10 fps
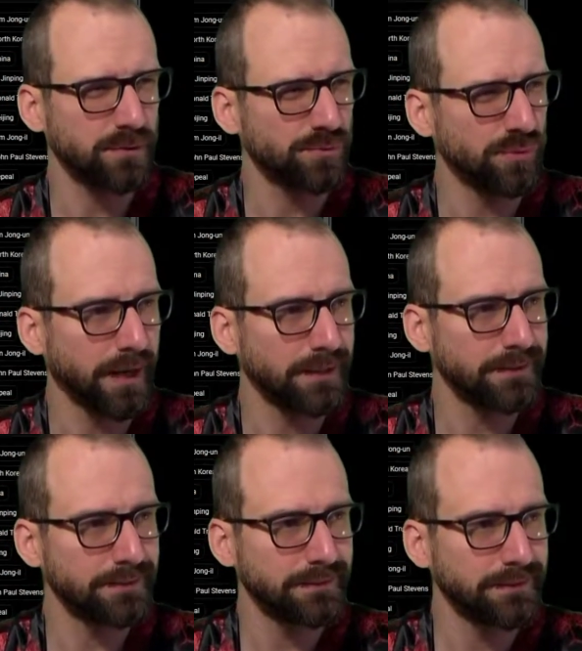Ooh. What
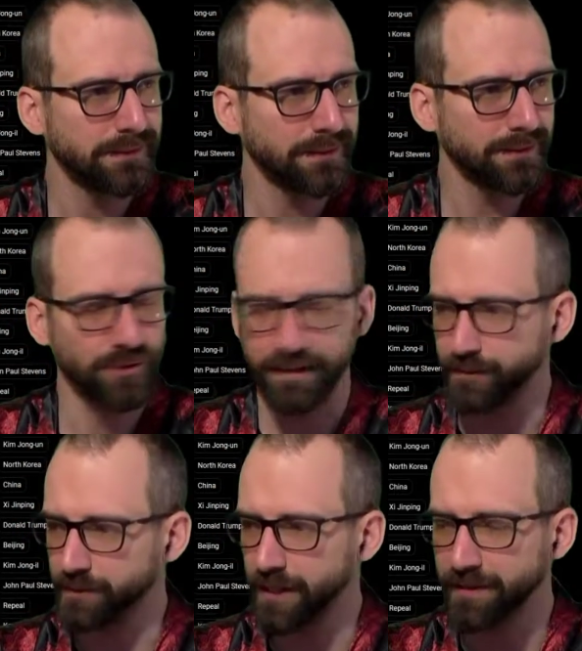you trying to
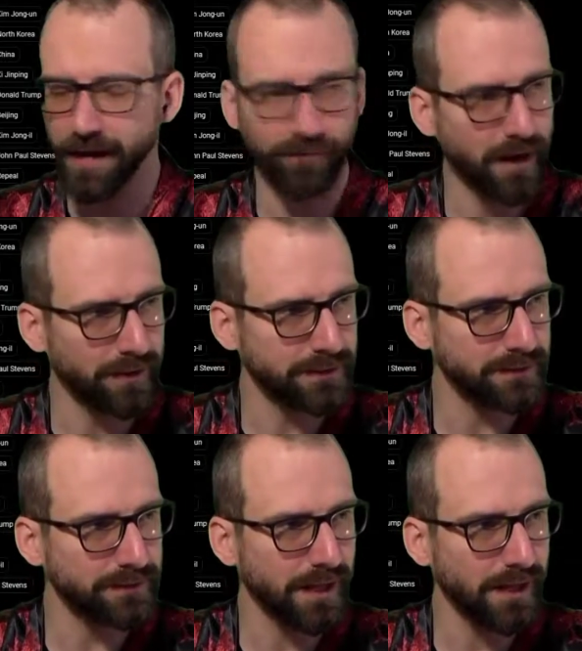do? Take me down,
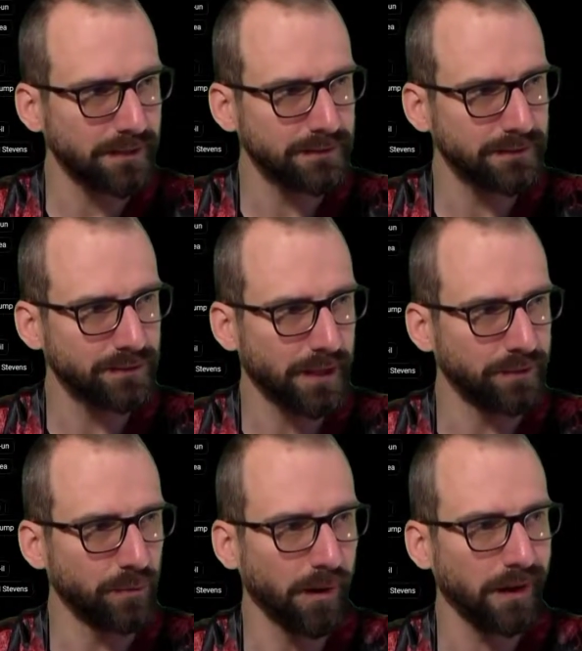virus? Huh? What are you trying to
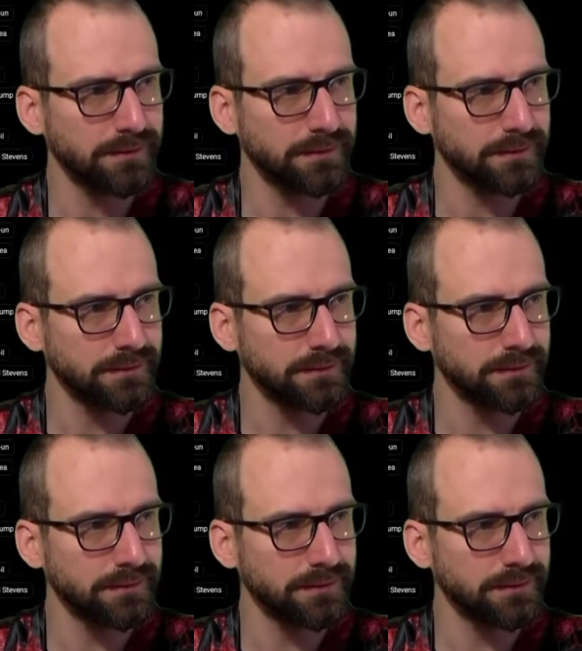do, boss?